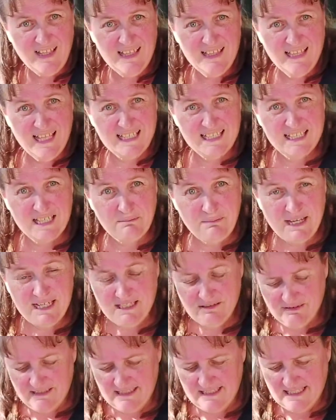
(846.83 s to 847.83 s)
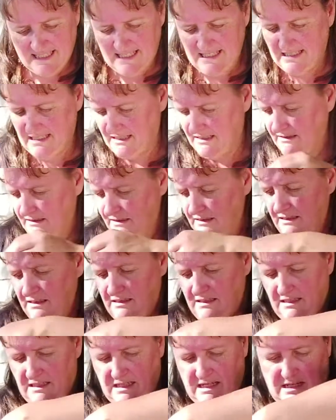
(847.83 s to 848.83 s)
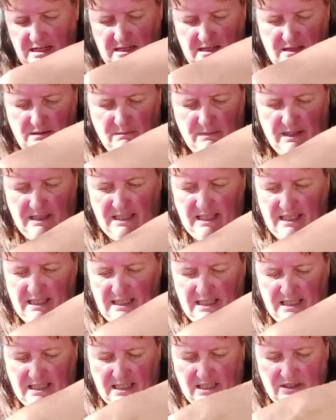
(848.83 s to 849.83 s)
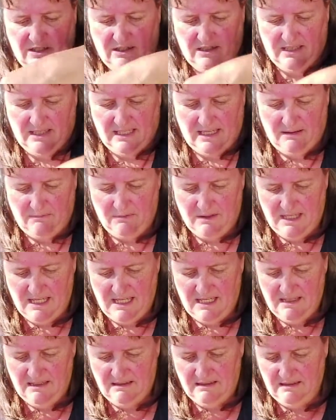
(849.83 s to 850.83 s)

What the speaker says: That's the mandarin seeds. And I'm basically just going to do the same thing.